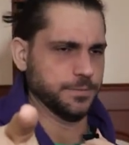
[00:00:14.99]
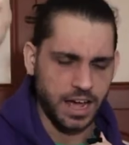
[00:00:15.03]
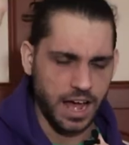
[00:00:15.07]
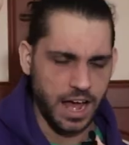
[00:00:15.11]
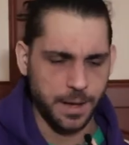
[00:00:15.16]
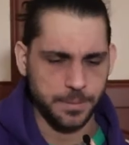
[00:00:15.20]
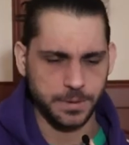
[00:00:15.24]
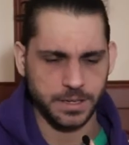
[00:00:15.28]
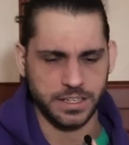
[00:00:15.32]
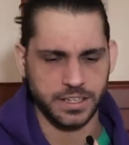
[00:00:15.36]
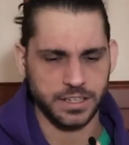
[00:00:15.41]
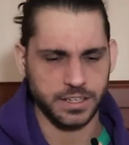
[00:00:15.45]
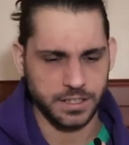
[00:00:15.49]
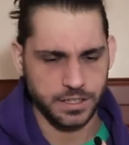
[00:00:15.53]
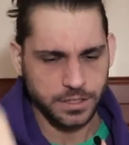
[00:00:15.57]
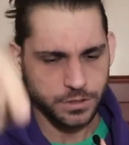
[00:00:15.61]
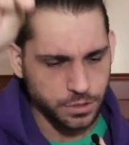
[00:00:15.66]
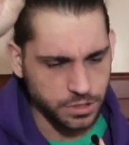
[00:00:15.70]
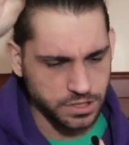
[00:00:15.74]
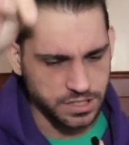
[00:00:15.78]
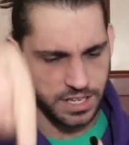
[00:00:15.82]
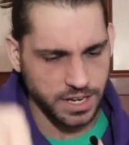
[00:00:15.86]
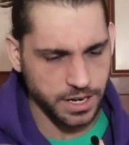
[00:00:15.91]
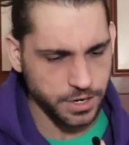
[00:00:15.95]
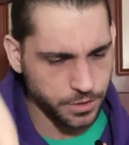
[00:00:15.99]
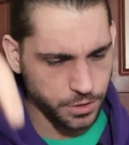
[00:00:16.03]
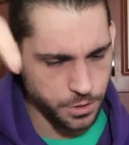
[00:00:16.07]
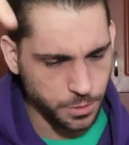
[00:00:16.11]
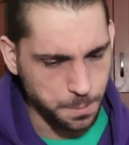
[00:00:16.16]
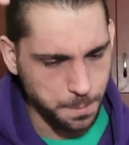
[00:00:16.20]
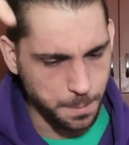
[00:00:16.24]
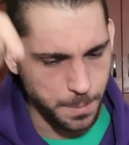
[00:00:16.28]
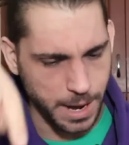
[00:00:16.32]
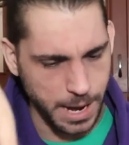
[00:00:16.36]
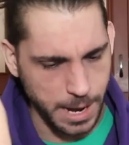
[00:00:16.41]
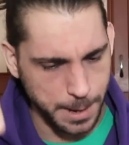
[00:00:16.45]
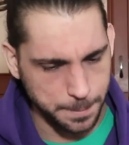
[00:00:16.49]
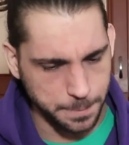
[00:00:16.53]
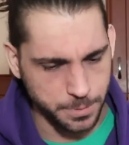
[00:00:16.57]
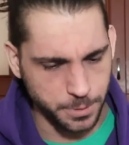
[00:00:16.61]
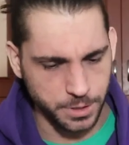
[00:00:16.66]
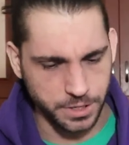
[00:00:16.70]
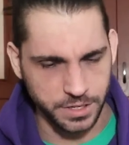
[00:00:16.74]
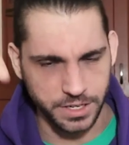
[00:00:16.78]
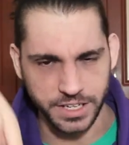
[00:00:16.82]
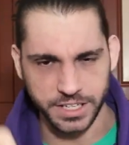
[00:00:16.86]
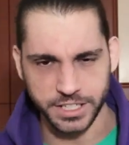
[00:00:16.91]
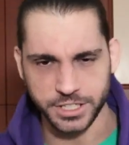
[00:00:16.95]
I'm here to tell you my
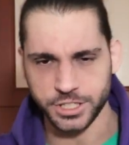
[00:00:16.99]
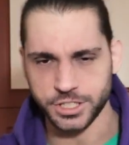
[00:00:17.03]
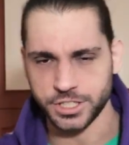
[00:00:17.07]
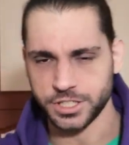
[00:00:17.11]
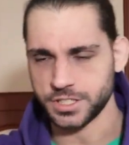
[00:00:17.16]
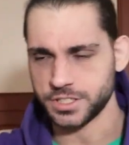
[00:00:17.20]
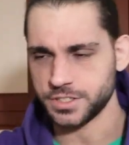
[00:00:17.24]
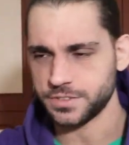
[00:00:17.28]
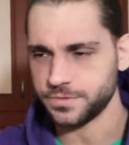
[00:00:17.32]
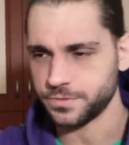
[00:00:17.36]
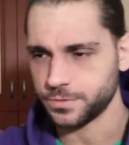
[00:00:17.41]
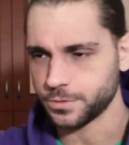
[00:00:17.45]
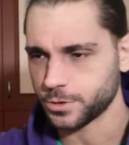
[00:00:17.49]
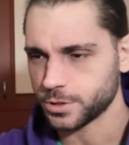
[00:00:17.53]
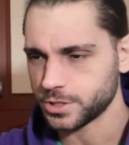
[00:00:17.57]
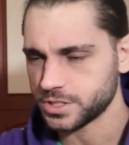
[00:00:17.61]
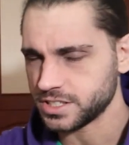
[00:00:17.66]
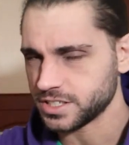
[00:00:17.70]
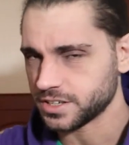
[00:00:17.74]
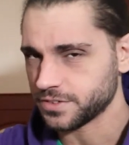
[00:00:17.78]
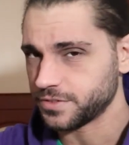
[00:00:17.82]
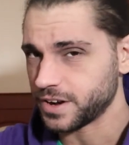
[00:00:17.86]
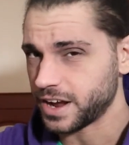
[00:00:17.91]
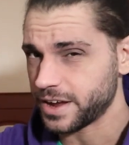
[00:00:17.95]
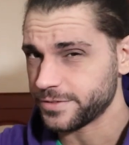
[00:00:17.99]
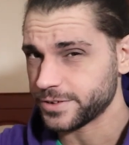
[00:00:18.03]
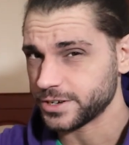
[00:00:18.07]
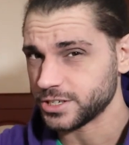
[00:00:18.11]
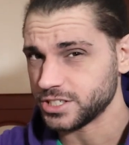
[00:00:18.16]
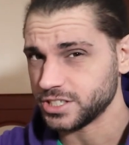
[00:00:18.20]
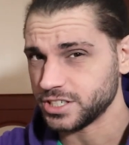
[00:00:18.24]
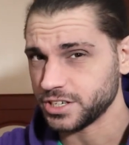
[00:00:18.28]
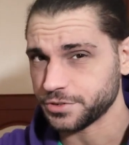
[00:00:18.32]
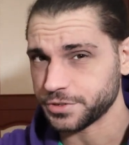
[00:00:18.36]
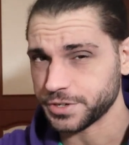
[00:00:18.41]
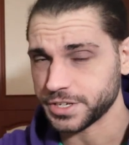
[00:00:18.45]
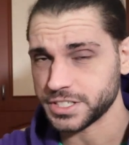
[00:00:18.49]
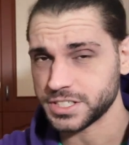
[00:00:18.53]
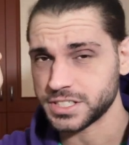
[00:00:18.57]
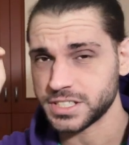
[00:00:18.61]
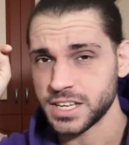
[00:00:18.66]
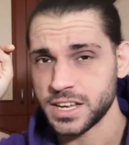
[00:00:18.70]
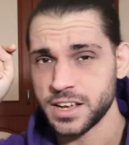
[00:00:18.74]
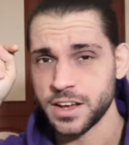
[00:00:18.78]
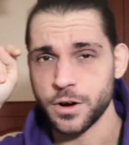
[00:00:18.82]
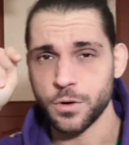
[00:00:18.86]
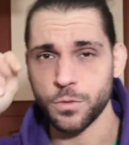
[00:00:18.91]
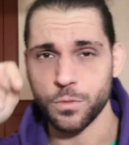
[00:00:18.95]
predictions for Survivor
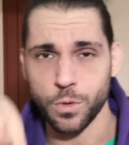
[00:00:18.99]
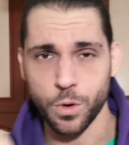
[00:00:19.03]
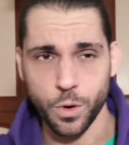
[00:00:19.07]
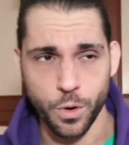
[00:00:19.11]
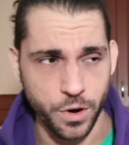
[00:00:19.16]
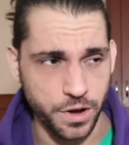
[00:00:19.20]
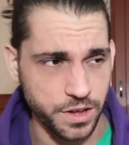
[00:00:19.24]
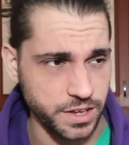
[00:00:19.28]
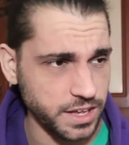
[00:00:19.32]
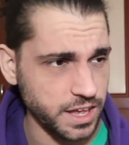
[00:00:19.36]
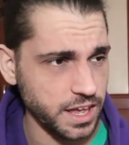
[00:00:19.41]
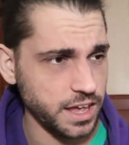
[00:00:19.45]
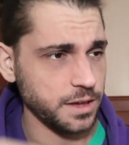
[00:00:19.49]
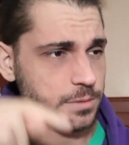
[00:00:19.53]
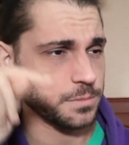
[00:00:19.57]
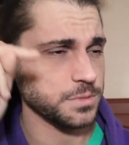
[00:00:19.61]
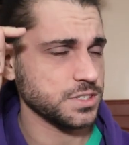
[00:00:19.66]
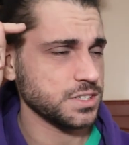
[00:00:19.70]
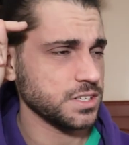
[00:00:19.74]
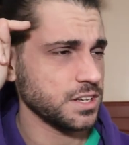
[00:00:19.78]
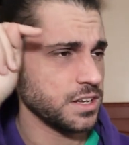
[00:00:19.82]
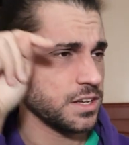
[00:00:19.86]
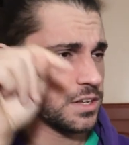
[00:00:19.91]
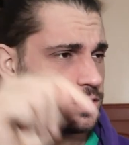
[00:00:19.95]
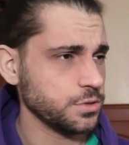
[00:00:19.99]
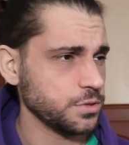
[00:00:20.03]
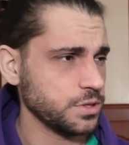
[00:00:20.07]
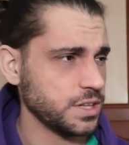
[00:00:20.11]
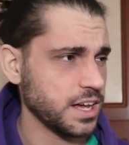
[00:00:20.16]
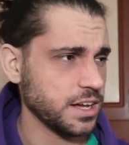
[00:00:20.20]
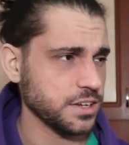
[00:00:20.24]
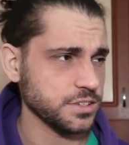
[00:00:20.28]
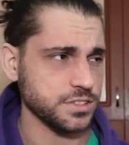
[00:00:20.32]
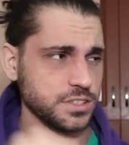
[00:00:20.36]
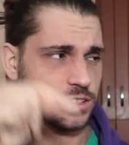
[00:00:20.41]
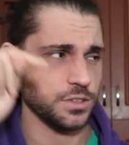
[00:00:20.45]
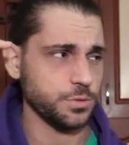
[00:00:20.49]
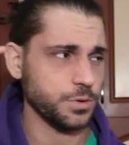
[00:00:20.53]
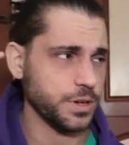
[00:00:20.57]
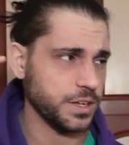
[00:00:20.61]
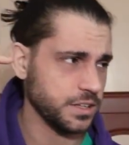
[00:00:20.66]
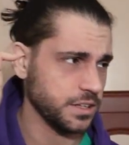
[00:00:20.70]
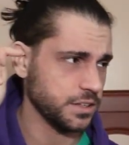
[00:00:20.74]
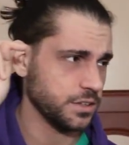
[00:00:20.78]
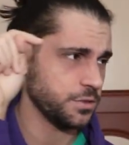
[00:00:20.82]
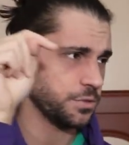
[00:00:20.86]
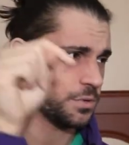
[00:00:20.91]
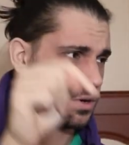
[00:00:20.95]
Series War Games
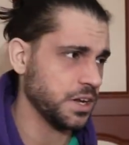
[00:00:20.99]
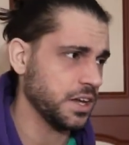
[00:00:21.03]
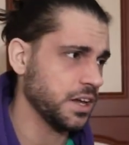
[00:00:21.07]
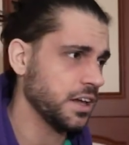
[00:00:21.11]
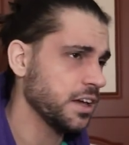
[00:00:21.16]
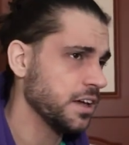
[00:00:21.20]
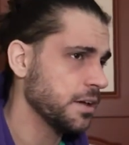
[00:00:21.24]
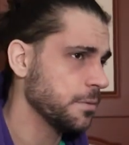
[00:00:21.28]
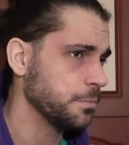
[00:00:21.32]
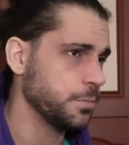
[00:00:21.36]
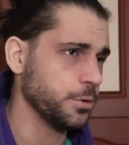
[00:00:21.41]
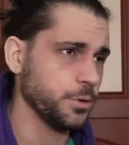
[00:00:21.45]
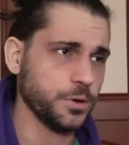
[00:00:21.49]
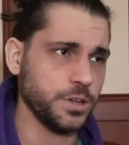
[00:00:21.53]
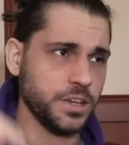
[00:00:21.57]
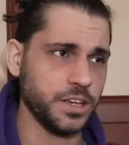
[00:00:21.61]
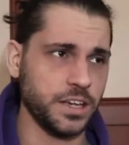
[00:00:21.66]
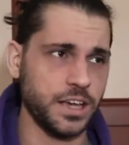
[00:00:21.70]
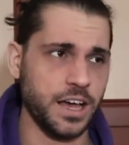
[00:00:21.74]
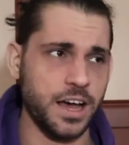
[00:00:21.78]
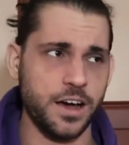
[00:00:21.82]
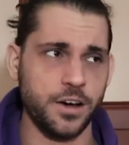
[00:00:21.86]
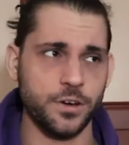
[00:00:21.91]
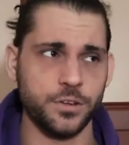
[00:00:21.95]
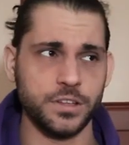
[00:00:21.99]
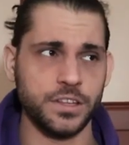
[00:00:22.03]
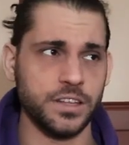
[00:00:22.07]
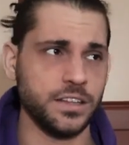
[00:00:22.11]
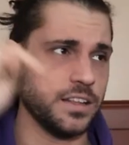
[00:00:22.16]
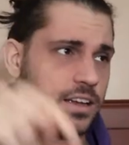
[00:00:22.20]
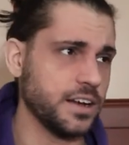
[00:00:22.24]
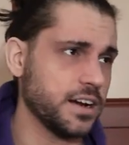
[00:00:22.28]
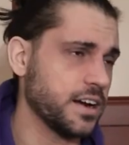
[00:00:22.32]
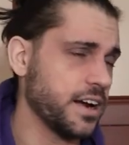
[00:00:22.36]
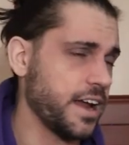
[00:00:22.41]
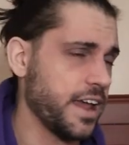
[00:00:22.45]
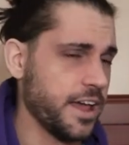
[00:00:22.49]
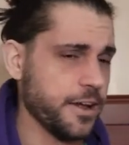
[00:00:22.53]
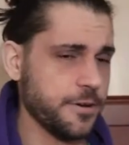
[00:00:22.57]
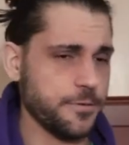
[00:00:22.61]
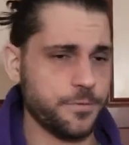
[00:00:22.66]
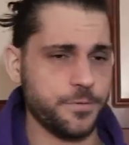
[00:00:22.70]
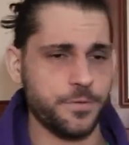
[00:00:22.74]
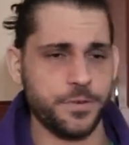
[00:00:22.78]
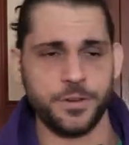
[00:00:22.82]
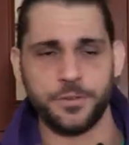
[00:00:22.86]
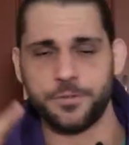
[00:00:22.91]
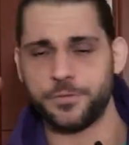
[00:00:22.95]
2023, putting out there
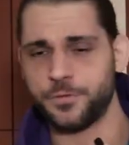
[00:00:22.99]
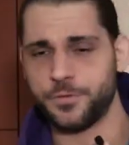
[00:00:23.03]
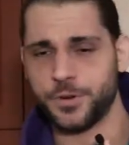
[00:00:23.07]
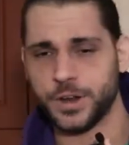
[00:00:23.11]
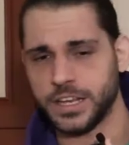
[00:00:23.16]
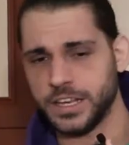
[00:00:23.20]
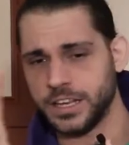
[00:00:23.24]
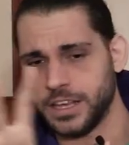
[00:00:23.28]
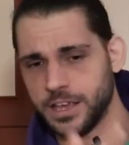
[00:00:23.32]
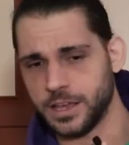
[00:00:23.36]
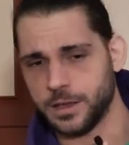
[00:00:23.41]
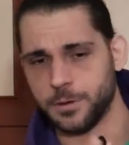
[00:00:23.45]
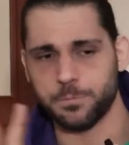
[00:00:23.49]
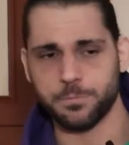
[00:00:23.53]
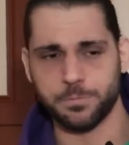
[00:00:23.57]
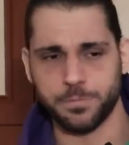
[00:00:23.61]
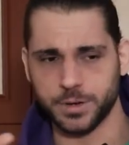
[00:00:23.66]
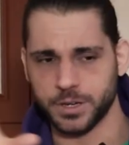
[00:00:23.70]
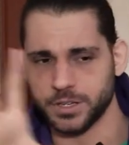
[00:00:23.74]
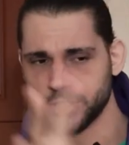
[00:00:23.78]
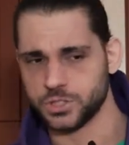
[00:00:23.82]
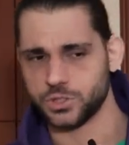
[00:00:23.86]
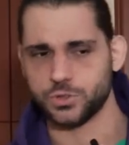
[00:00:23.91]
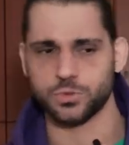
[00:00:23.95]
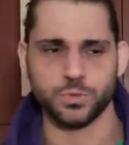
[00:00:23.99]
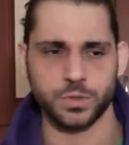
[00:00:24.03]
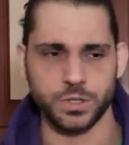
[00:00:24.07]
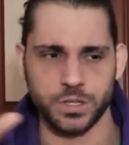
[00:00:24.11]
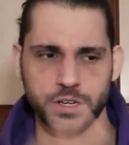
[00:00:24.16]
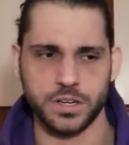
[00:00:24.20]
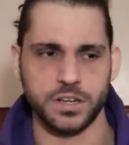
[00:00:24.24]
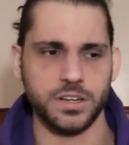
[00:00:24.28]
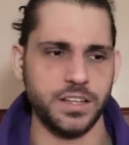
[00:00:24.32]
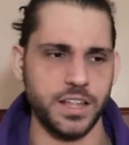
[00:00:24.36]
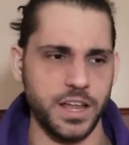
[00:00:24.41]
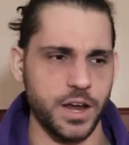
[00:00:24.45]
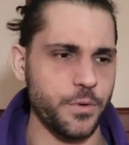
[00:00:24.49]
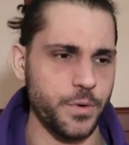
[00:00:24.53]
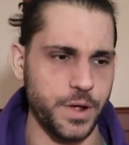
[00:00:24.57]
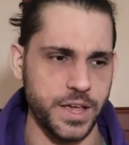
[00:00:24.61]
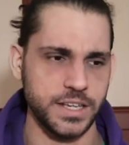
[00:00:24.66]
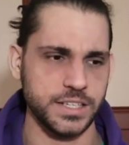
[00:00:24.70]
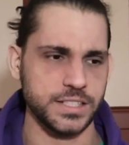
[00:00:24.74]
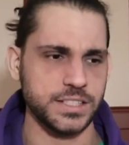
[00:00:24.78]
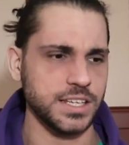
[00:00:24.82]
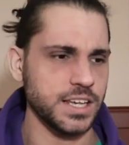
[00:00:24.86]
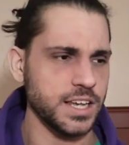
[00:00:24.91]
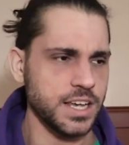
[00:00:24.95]
every freaking buzzword there
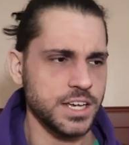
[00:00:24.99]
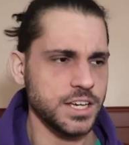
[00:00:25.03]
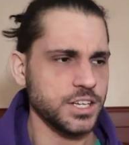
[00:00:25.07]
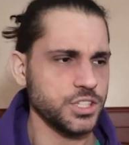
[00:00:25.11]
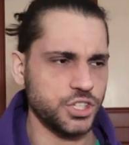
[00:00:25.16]
is.